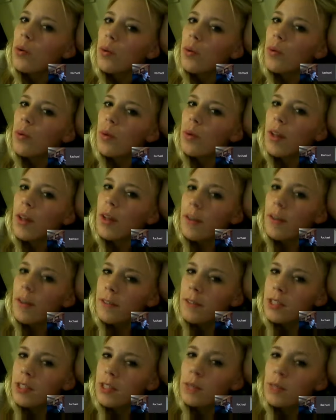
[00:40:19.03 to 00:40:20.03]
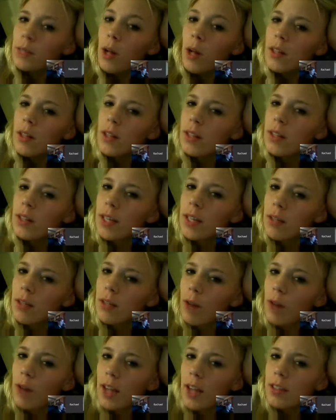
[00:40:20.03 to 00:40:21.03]
And if it's small and
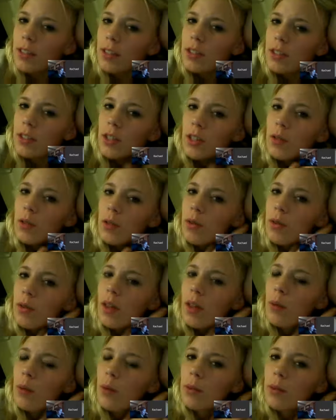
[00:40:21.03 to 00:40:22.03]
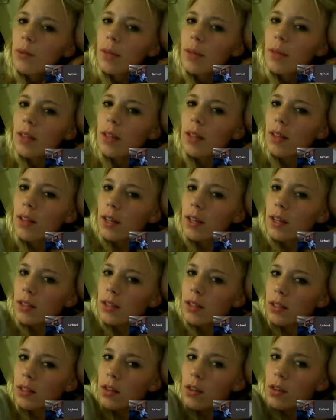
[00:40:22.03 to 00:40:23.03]
right skewed, that would mean that it's
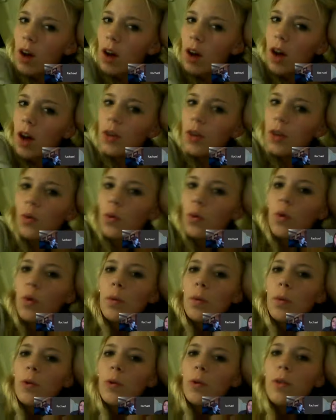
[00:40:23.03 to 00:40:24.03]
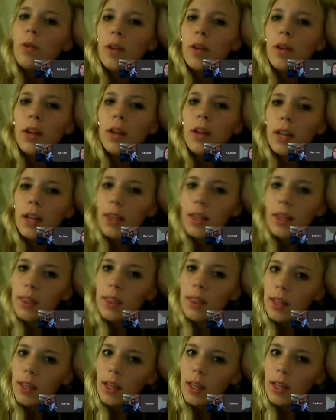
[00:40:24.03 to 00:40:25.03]
not normal. And I think.